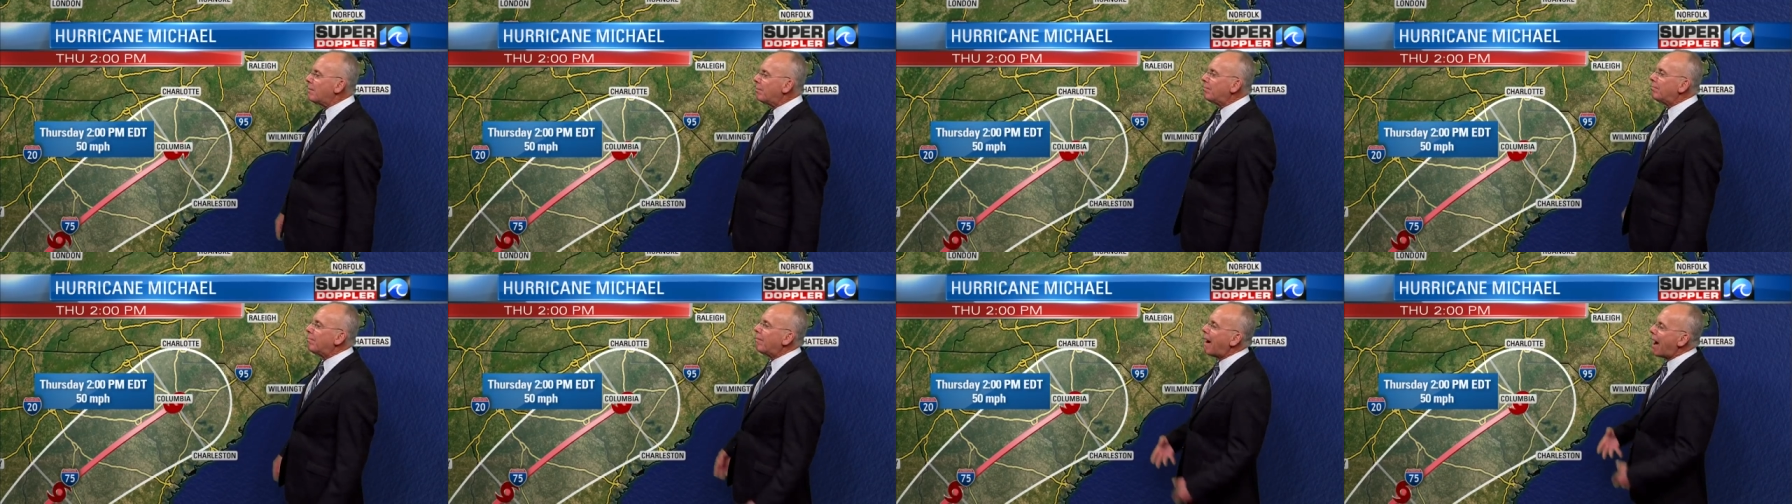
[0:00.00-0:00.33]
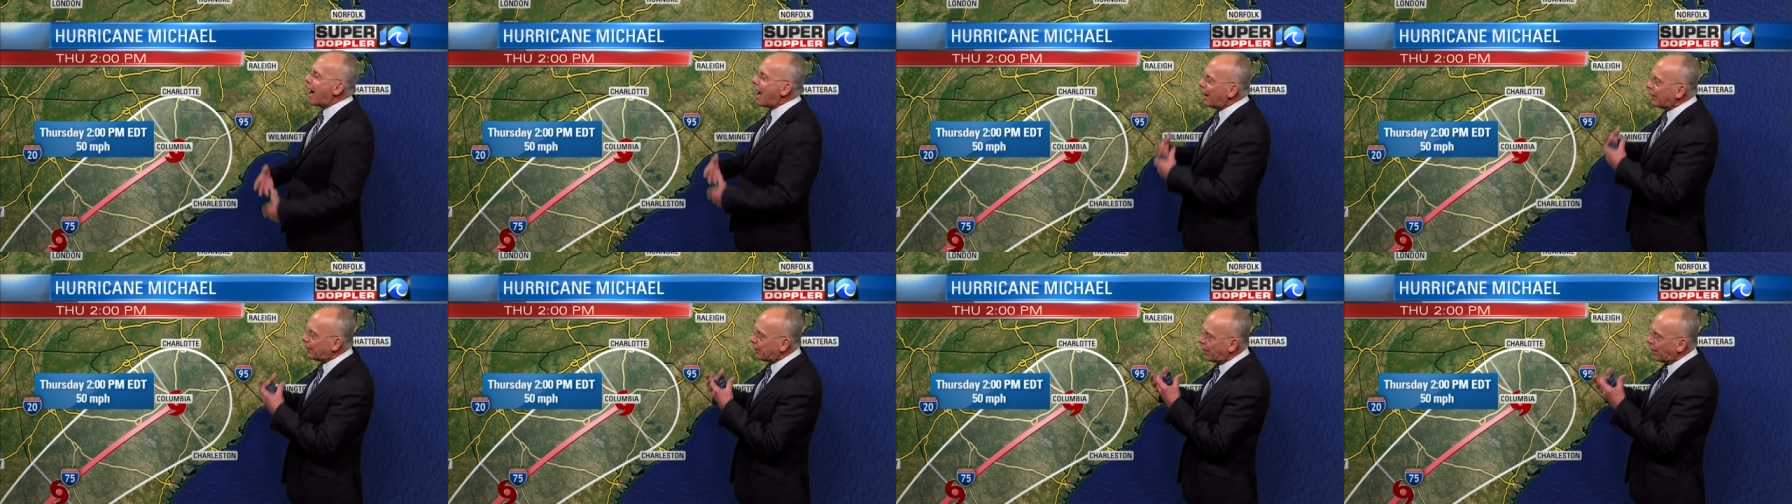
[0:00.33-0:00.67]

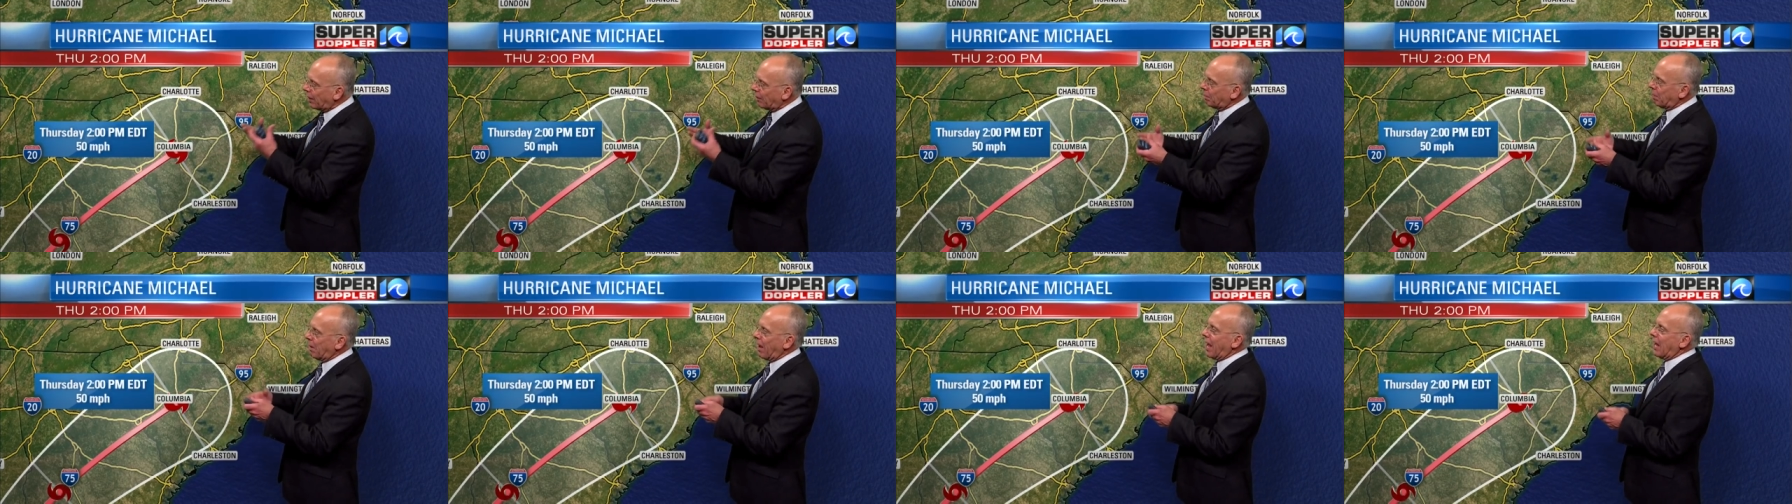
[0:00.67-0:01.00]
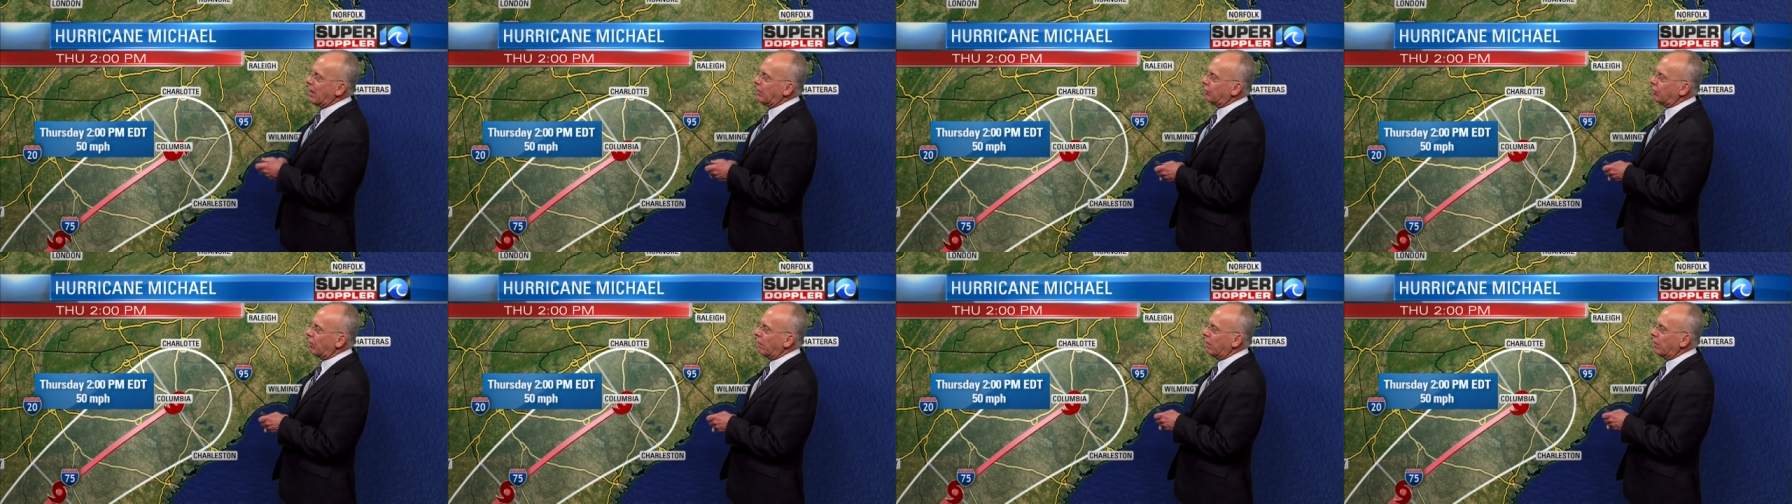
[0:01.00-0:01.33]
moderate
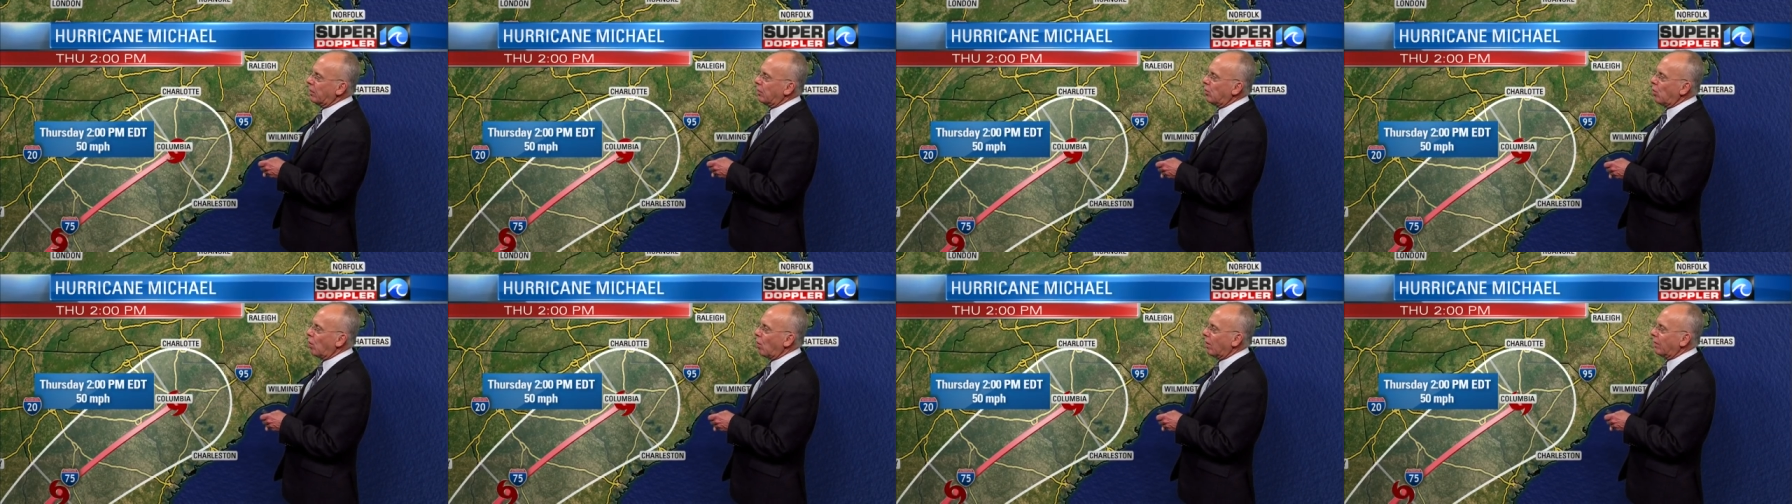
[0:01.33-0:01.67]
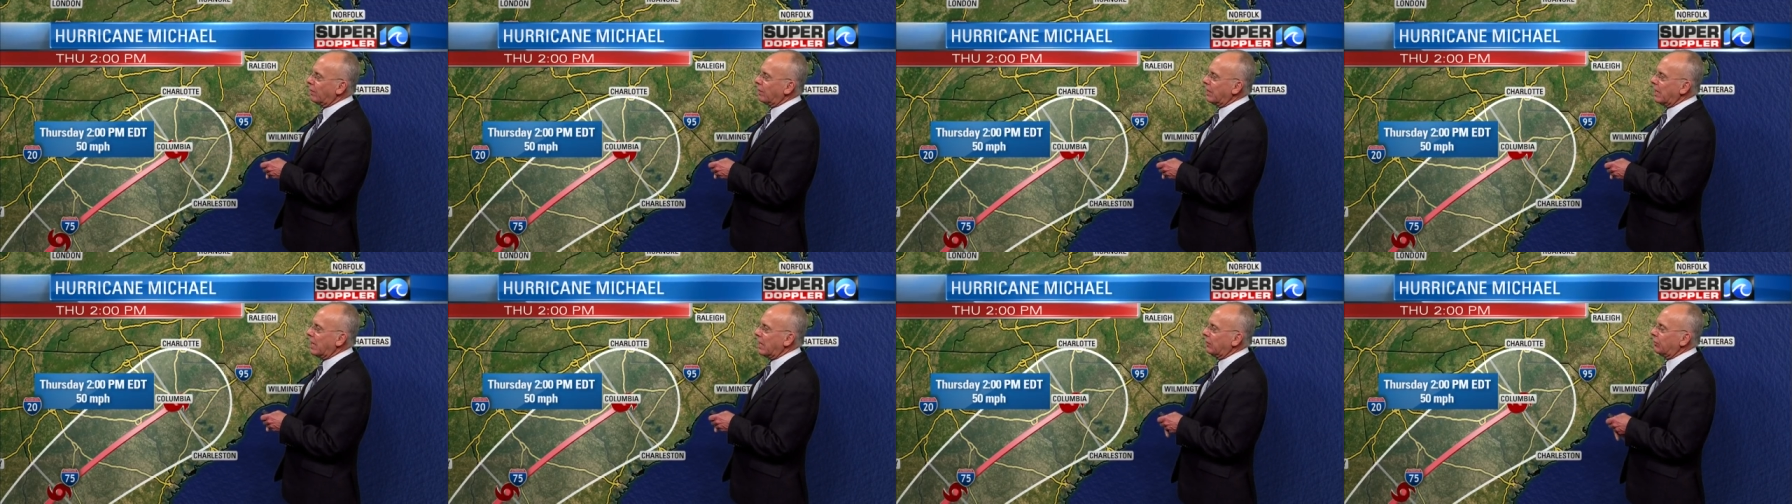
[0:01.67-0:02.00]
pace to the
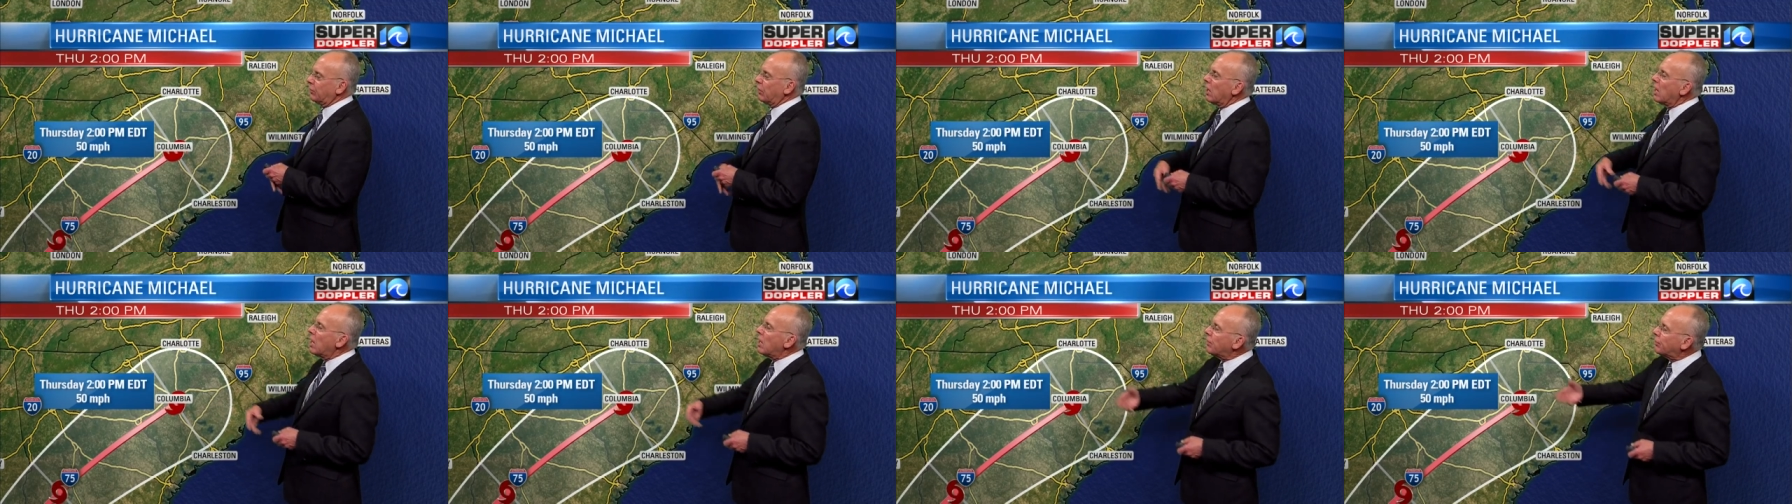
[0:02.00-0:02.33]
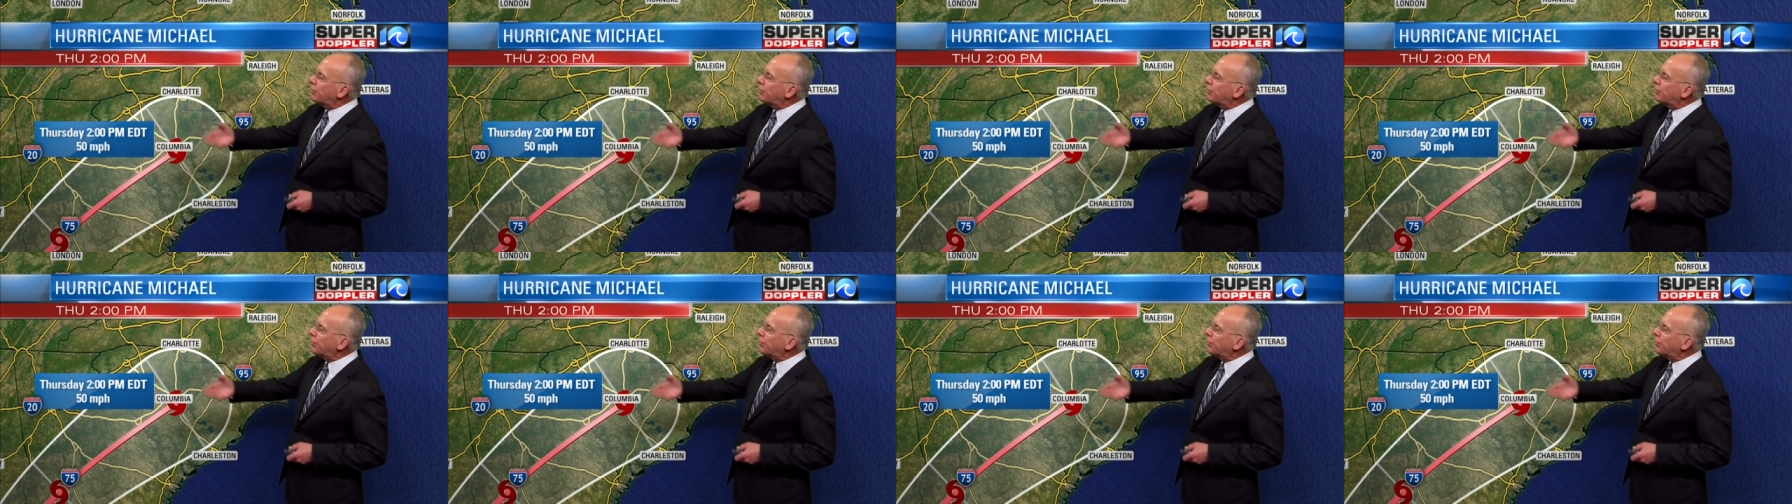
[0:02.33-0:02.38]
northeast